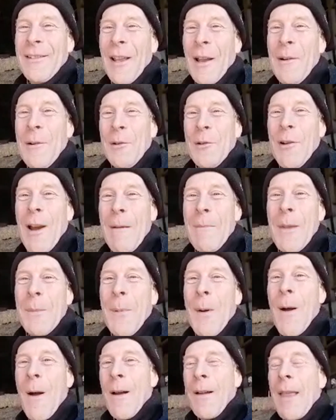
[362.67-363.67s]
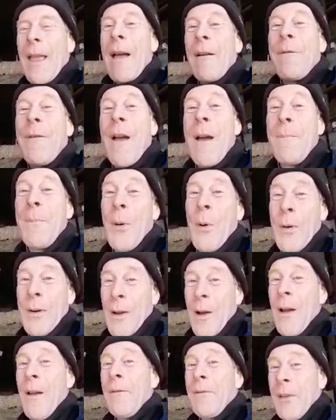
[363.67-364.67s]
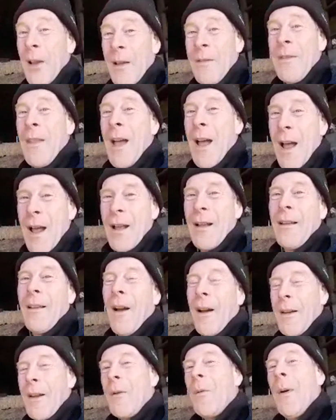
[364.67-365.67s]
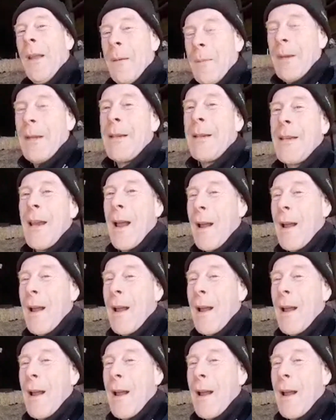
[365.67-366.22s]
Don't trap the bar. Yeah, fair point. I have done that. I know what he